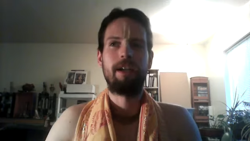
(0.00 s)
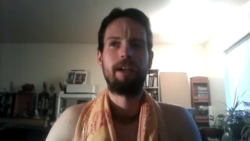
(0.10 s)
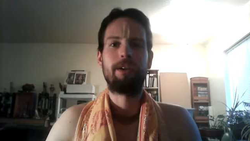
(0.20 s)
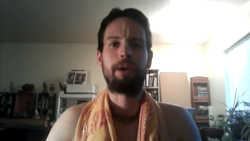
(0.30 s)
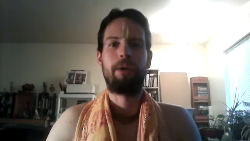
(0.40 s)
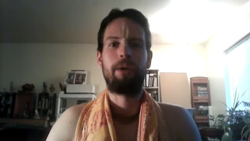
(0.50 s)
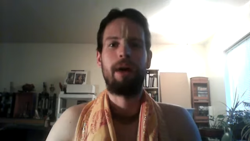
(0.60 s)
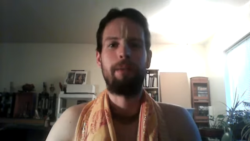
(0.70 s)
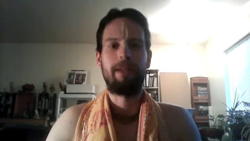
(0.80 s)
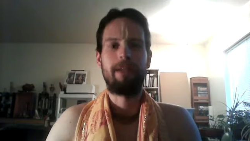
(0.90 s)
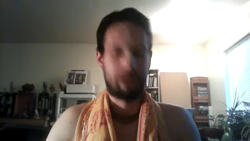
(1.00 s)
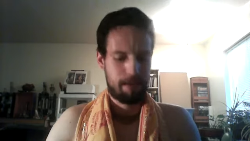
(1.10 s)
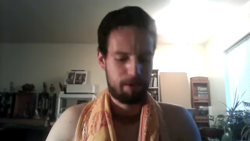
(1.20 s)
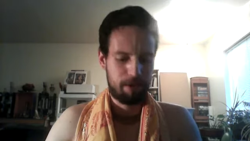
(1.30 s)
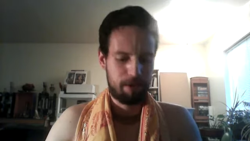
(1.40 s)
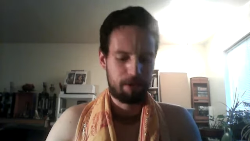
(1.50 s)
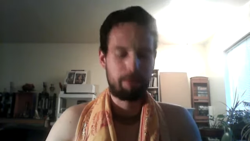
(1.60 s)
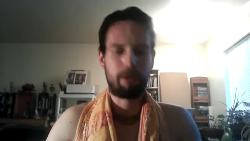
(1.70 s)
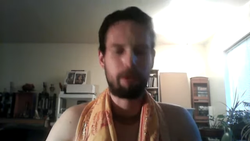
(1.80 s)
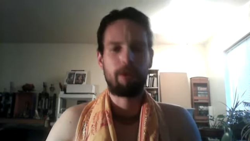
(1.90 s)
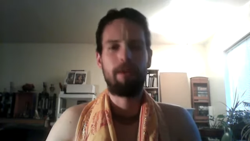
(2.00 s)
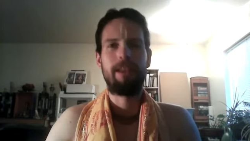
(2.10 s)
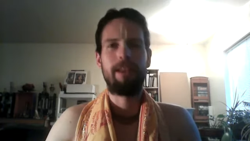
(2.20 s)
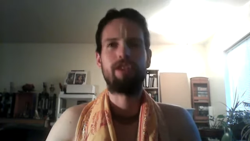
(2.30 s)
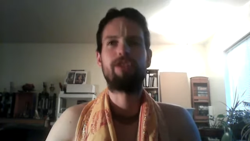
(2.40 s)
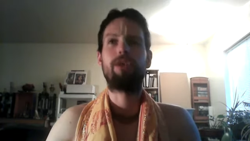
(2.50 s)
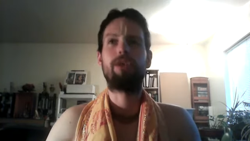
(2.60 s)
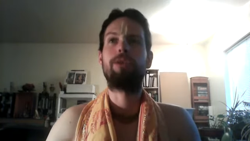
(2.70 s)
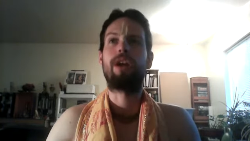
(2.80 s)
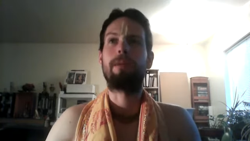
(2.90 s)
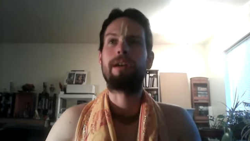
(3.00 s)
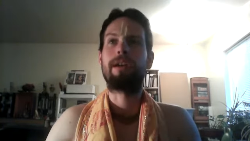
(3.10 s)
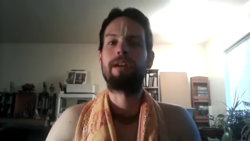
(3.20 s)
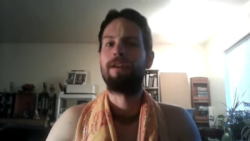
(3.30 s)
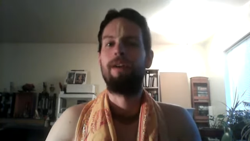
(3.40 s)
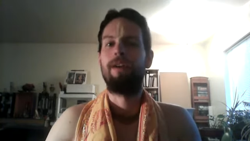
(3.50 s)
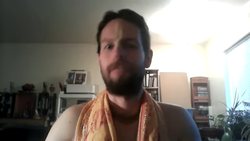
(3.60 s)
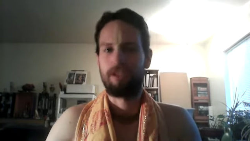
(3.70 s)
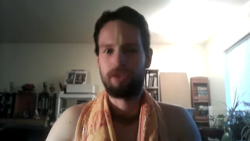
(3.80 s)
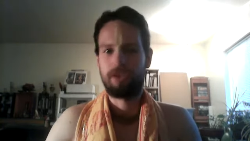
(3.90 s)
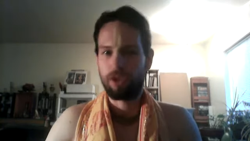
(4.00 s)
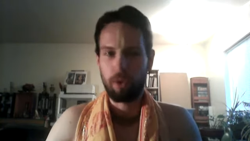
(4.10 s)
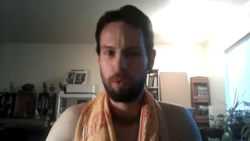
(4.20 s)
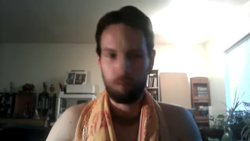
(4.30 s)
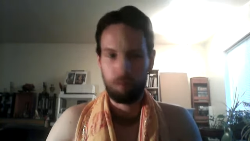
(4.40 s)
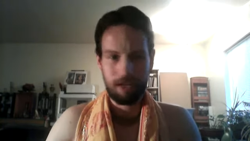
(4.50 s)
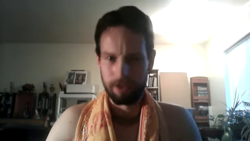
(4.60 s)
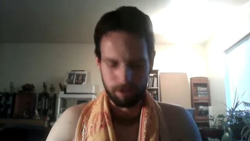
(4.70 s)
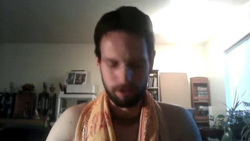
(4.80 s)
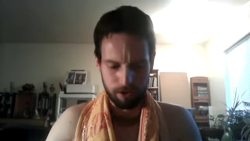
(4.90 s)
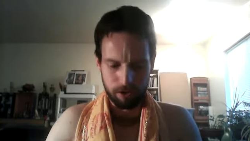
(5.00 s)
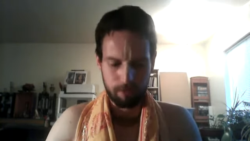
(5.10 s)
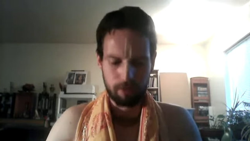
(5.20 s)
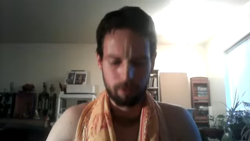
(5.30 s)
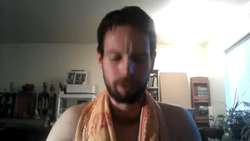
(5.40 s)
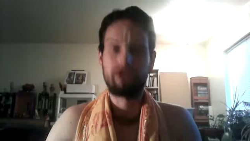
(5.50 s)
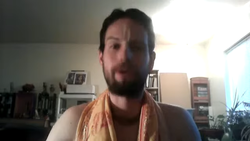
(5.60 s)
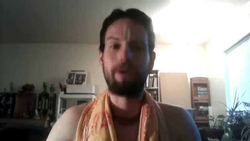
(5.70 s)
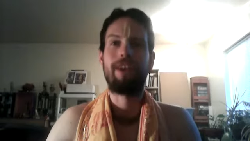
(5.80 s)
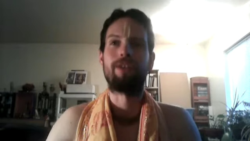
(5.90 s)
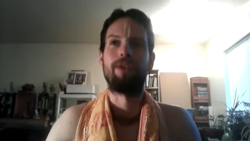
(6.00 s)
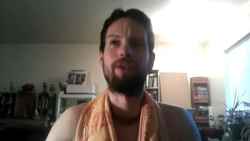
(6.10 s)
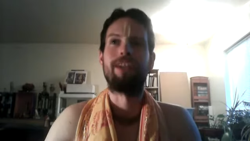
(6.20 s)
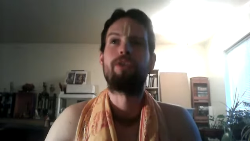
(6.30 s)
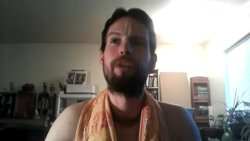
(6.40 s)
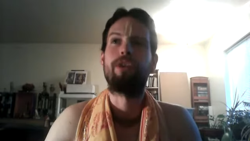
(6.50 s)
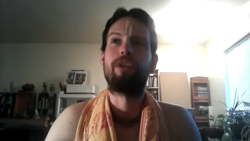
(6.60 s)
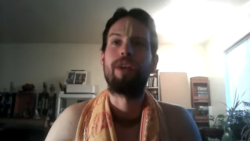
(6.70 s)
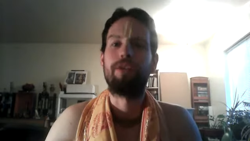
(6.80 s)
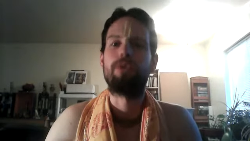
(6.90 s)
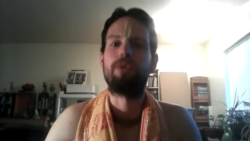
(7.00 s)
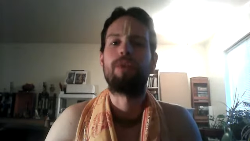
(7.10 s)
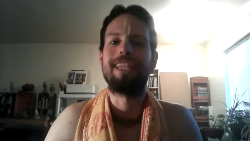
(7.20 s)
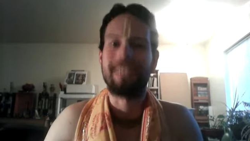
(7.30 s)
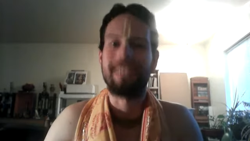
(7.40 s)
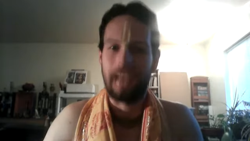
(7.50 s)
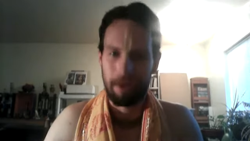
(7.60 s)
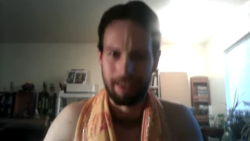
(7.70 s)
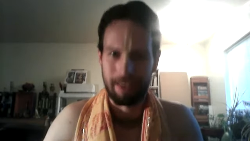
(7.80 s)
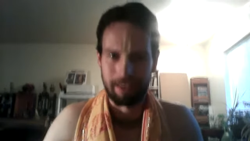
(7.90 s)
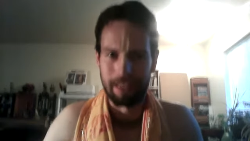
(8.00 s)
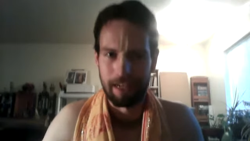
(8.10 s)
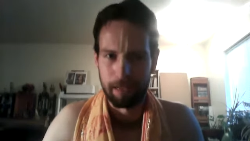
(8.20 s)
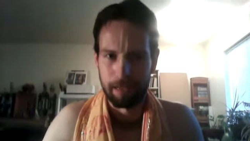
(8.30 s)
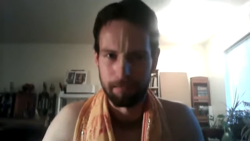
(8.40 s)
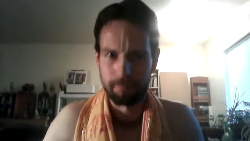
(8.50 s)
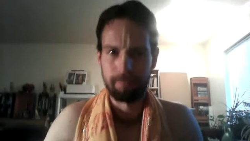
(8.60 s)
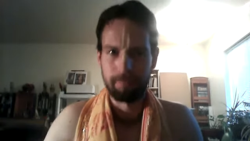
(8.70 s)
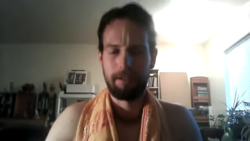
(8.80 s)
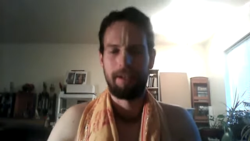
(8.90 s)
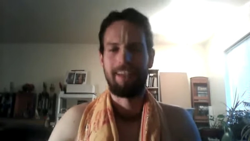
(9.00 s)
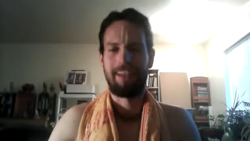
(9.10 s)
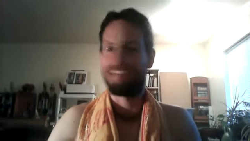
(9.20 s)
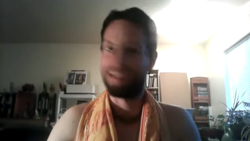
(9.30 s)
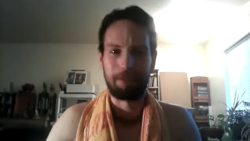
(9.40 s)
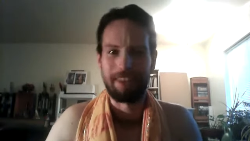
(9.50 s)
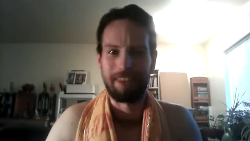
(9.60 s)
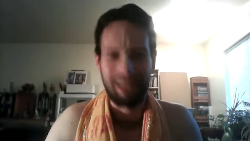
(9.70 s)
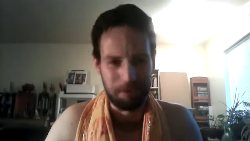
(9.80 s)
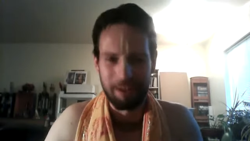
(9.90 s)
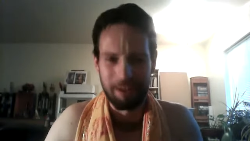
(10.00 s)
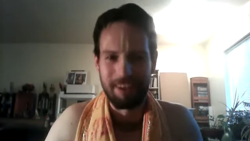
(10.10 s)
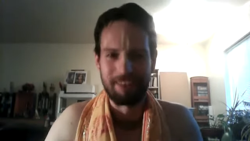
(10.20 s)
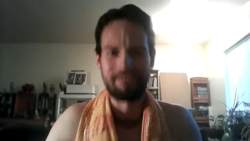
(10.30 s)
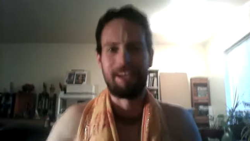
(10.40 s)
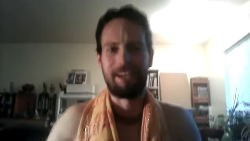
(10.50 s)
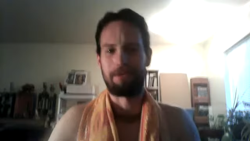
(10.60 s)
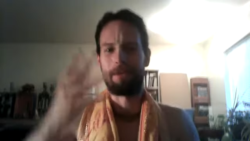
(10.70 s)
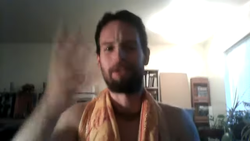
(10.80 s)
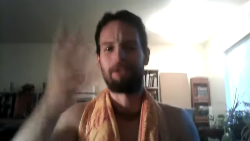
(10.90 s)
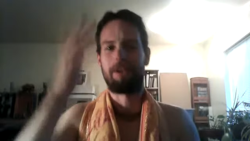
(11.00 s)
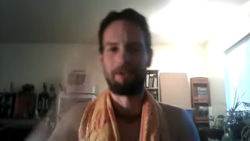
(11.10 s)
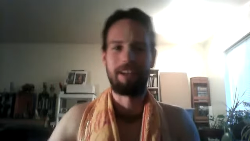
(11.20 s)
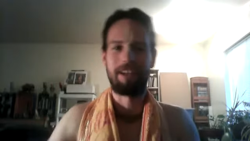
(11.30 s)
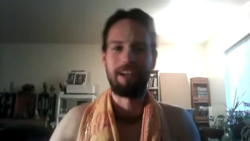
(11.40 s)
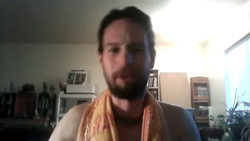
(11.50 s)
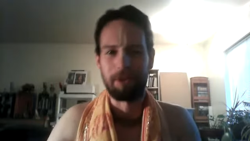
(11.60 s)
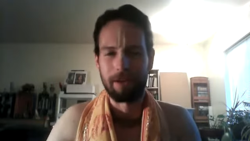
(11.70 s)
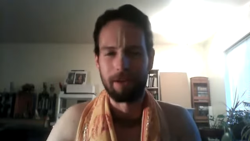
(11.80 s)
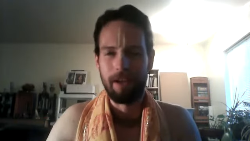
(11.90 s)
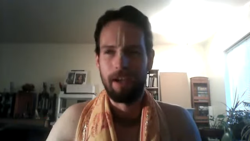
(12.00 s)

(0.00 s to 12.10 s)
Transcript: Here you go. I'm going to appear in a way that's so dharmic, that's so righteous and so moral and so ethical that it's going to drive you crazy how ethical I am. And guess what? That's what he does as Ramachandra in Ayodhya.